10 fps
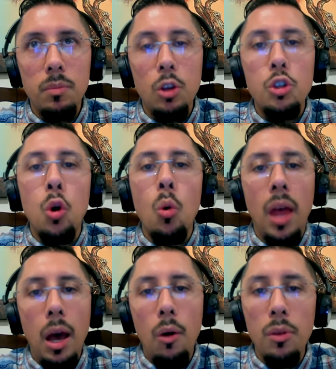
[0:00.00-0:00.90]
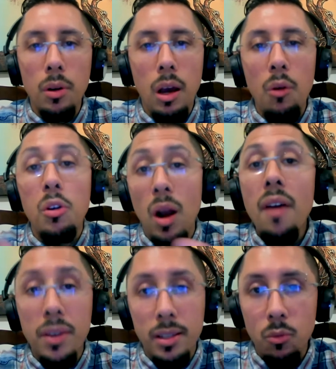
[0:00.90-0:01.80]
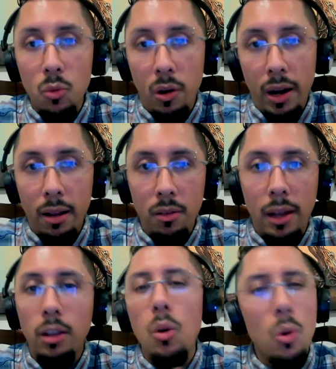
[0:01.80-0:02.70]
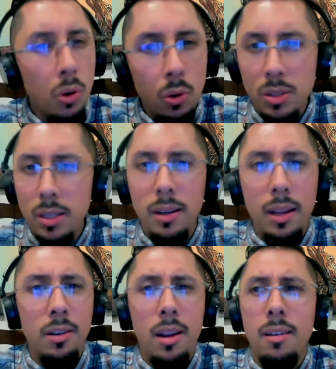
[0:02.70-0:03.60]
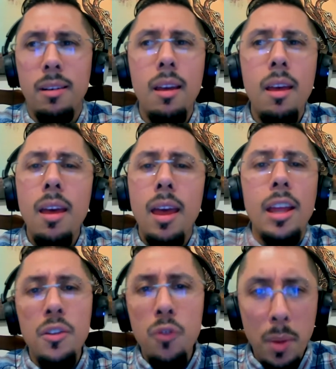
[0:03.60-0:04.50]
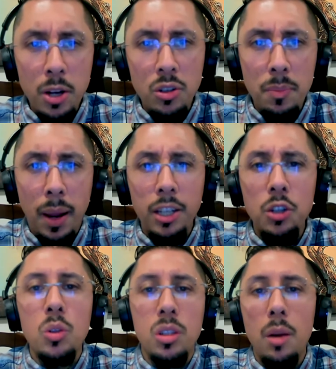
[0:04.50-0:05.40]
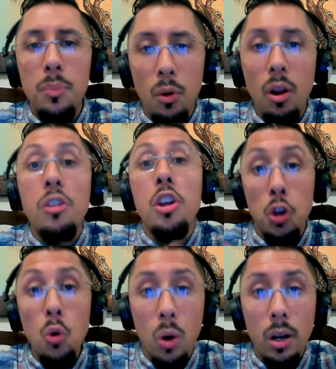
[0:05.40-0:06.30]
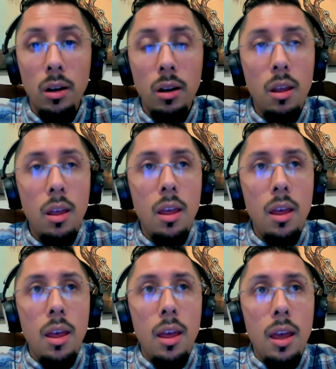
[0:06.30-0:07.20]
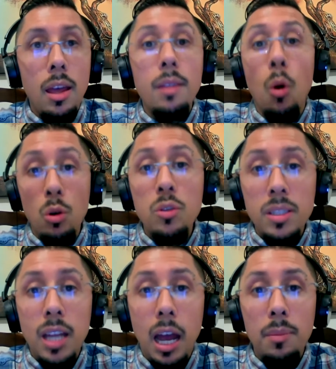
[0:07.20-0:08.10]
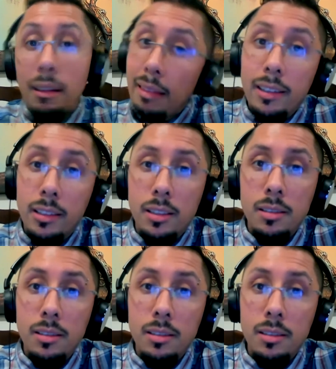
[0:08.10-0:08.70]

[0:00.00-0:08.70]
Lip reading: showed how the graphics were, like logos and information the packaging was going to put in the new one. And most of the time they liked it.